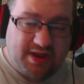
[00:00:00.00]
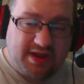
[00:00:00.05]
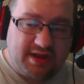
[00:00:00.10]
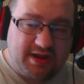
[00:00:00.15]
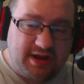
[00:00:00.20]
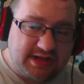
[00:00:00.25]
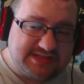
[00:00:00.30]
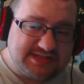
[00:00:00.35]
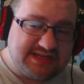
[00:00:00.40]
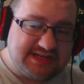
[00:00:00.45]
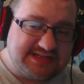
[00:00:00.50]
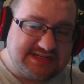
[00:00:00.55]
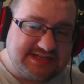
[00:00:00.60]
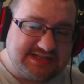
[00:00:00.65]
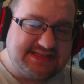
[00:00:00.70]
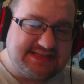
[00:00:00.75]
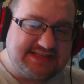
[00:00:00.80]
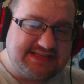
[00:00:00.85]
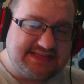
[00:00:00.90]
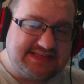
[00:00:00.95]
does is that
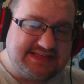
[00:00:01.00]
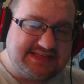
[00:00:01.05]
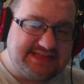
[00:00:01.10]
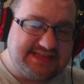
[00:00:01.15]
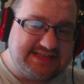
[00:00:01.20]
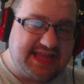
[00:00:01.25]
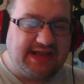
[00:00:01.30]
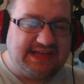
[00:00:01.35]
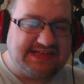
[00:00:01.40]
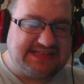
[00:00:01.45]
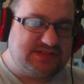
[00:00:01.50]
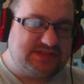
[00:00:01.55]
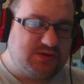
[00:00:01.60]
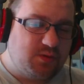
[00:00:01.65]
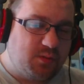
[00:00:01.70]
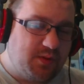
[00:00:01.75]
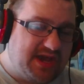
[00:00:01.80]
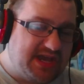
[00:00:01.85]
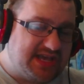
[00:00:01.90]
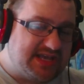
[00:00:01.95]
when it
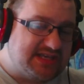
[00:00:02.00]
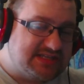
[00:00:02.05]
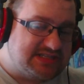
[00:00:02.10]
swings,